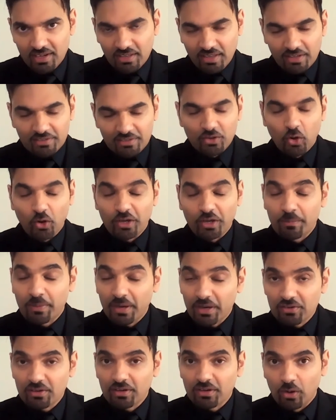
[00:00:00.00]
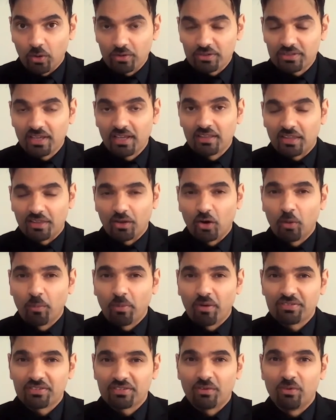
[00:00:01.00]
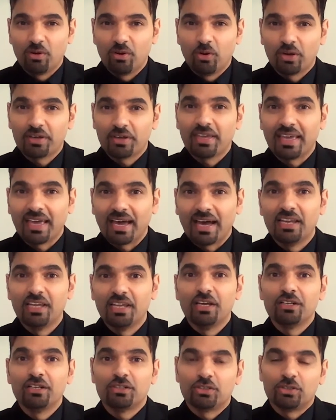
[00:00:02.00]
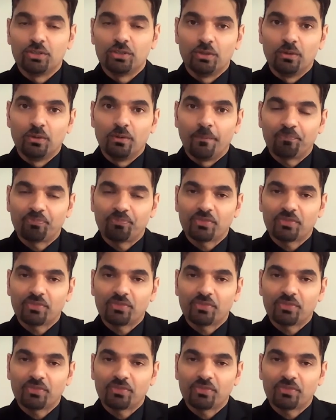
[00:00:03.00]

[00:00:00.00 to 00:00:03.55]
that's the occupation codes, that the Home Office are looking at to